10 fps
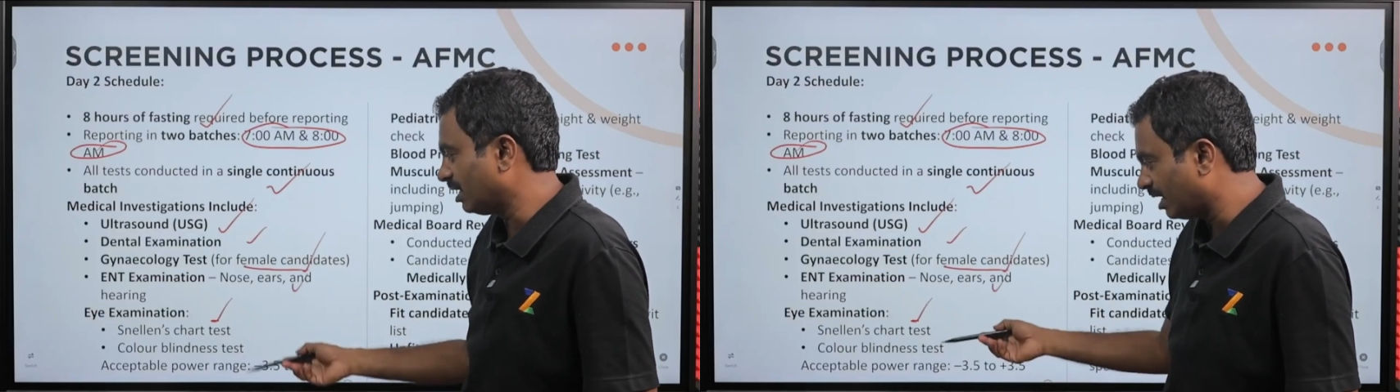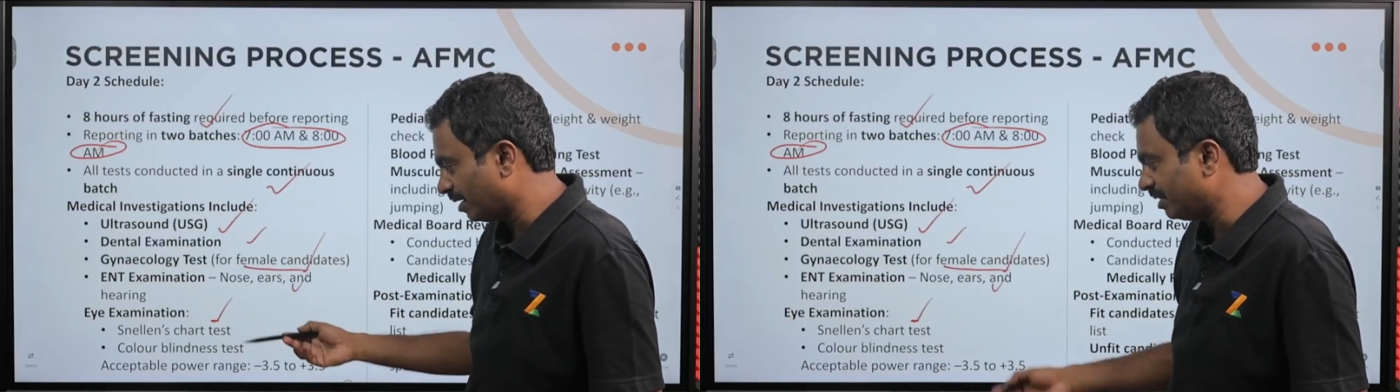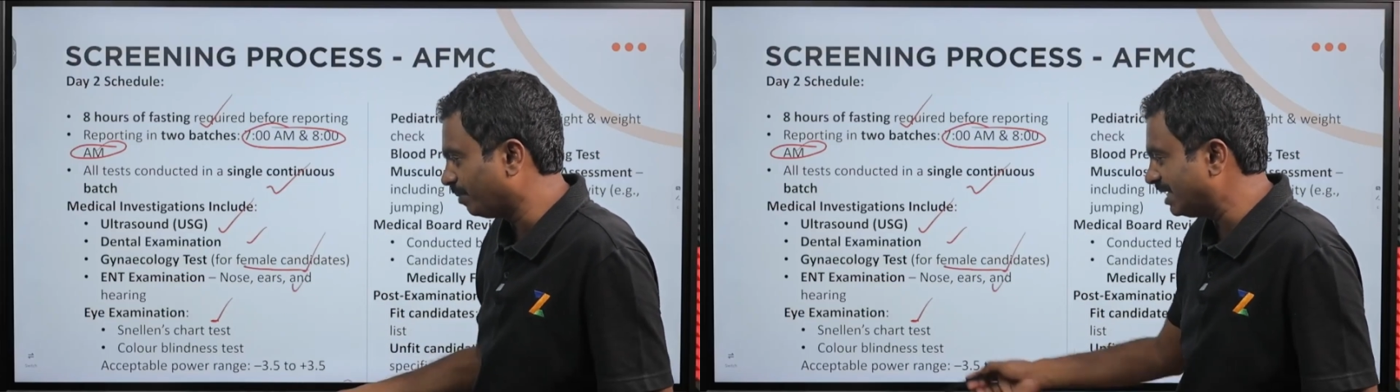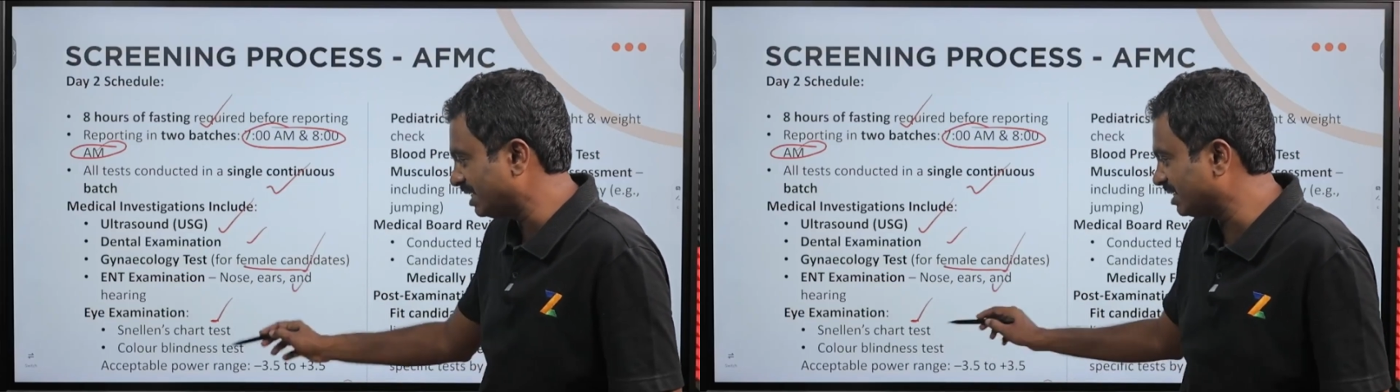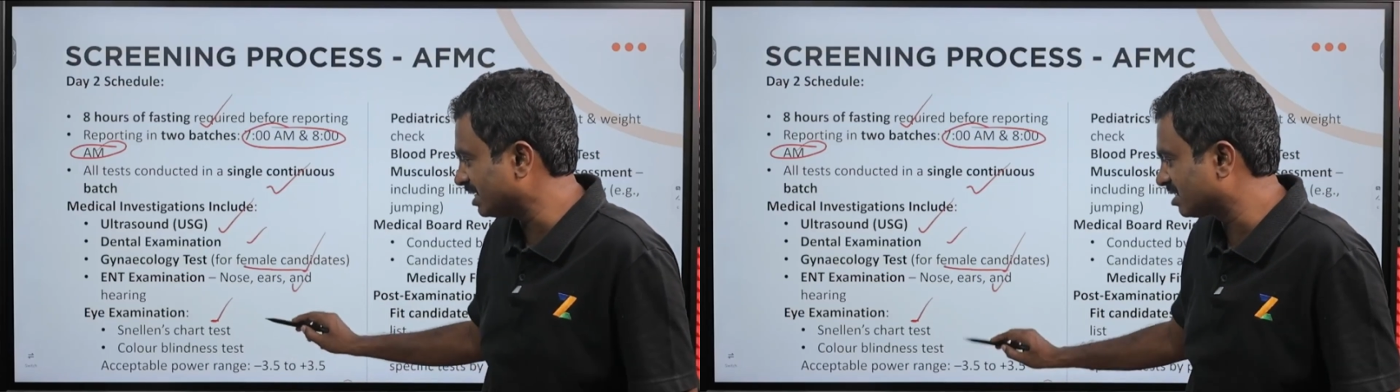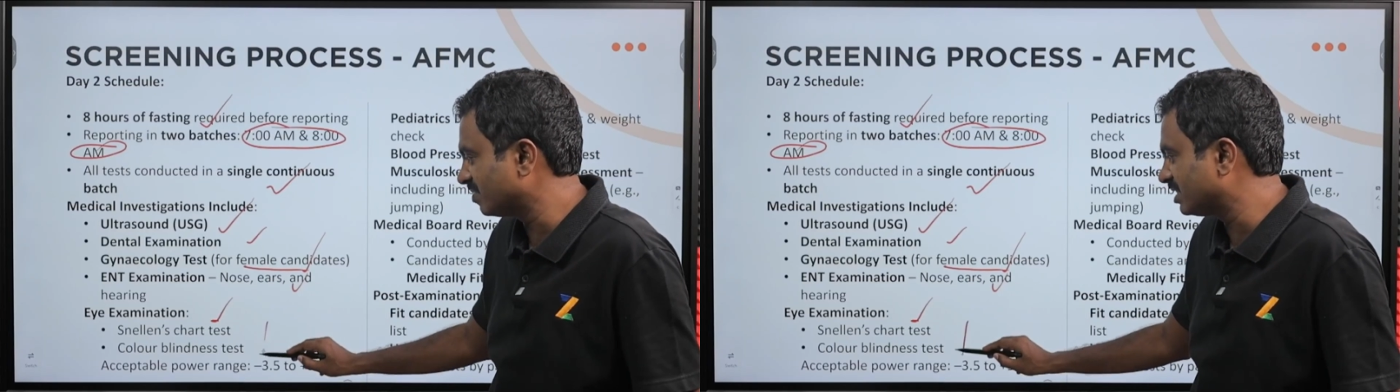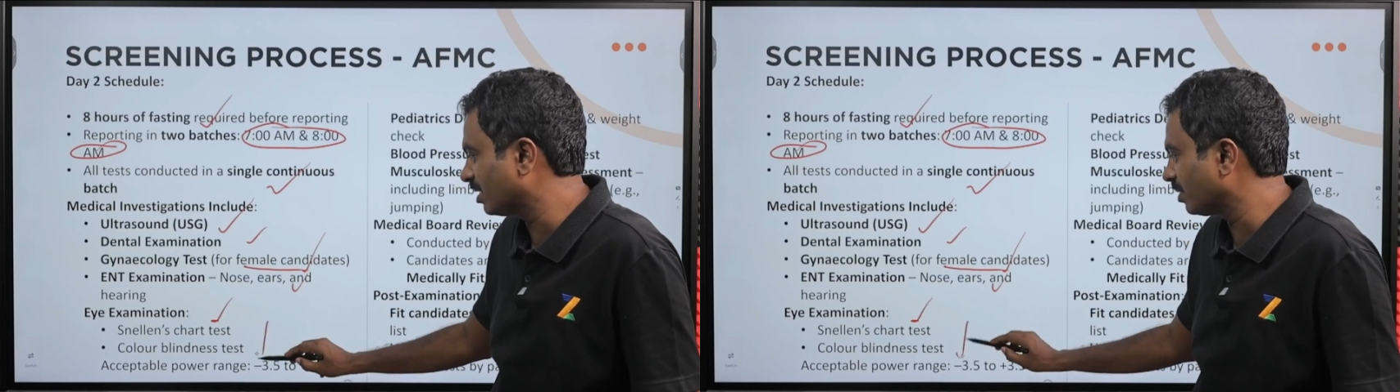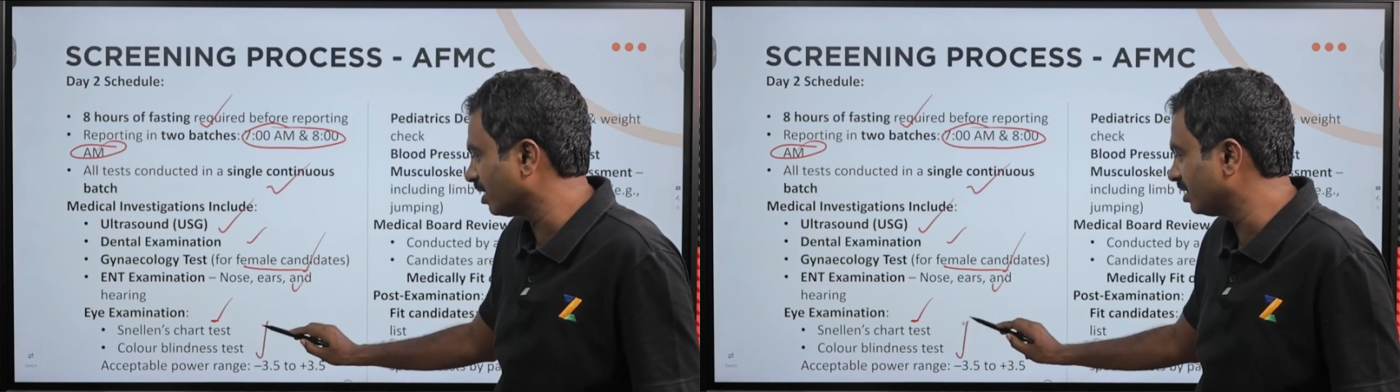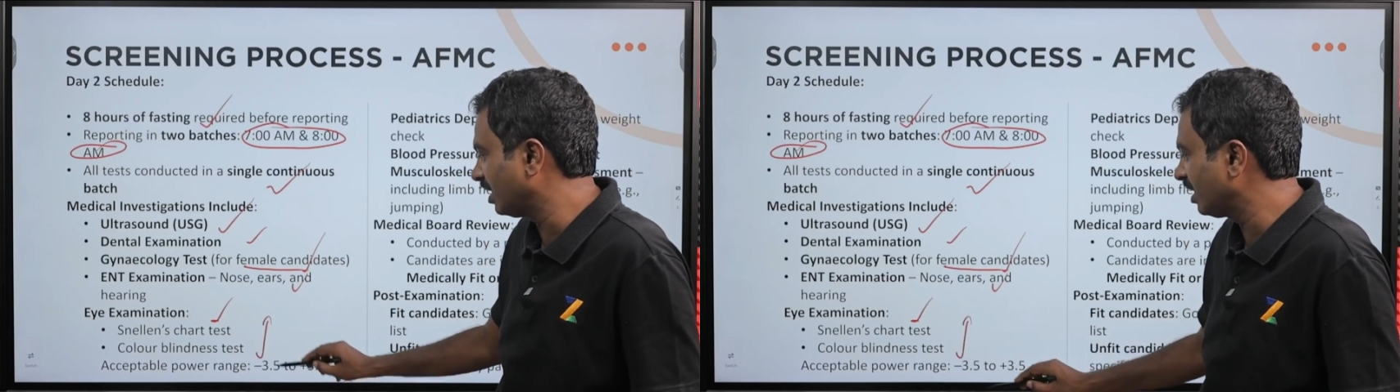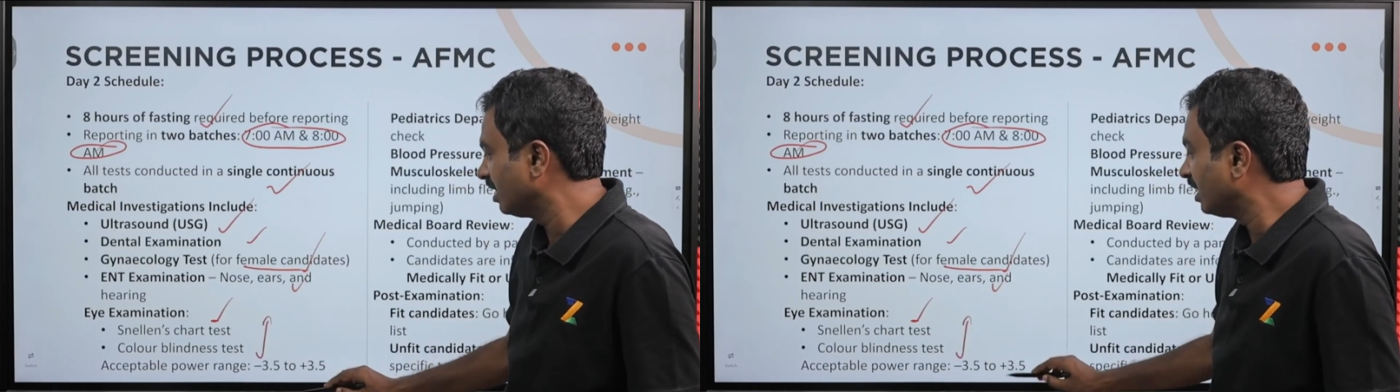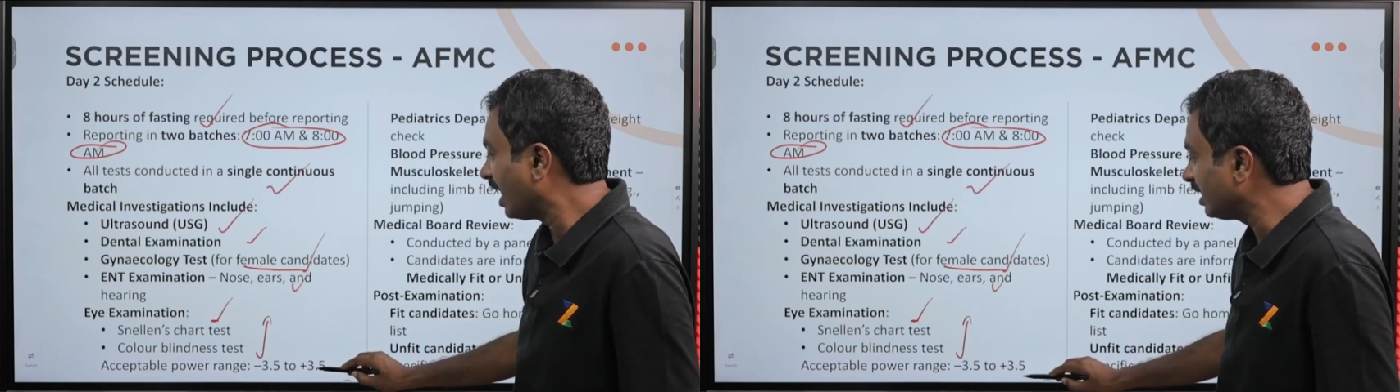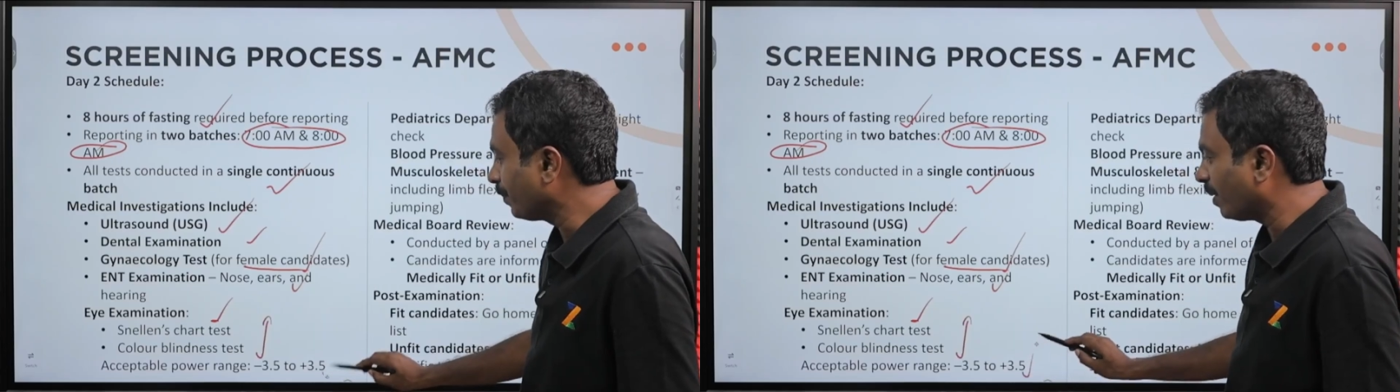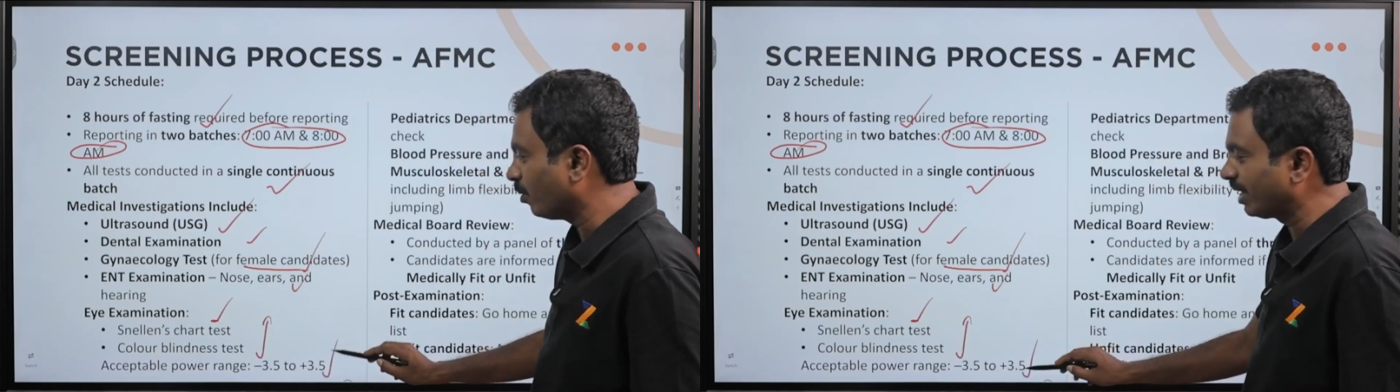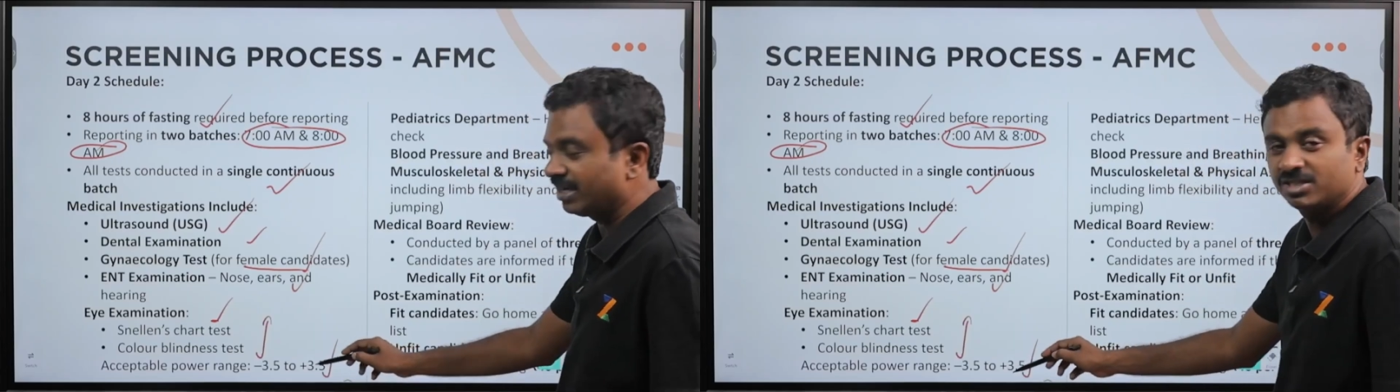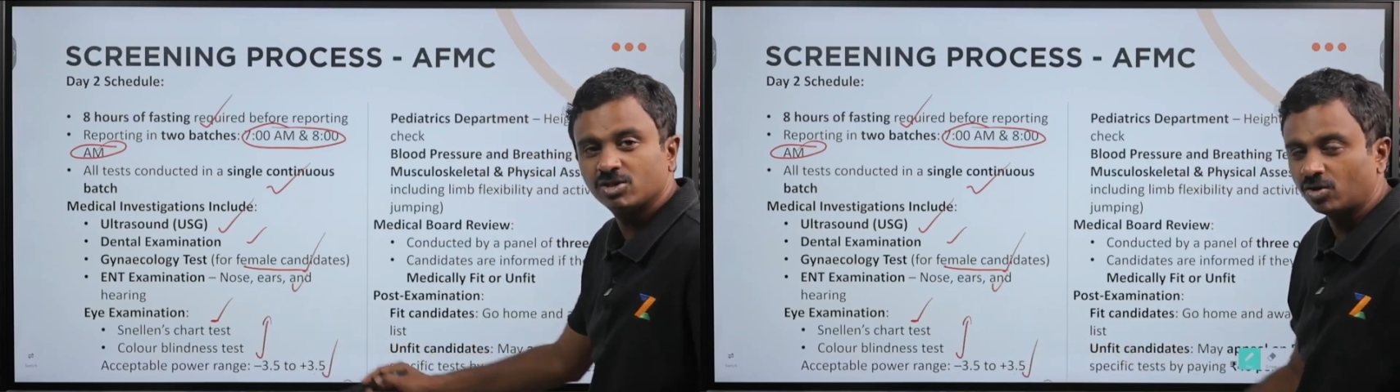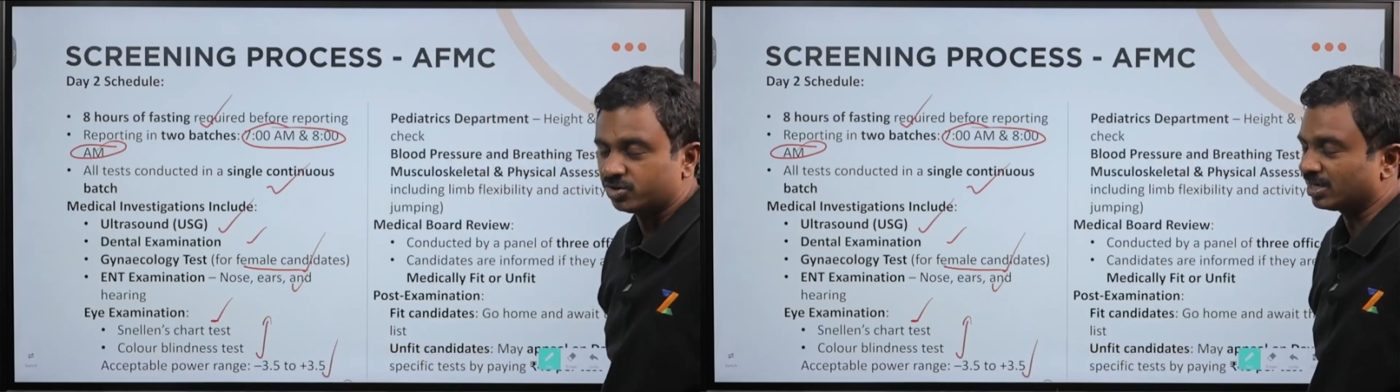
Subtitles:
the basic tests which are there, and the power range is also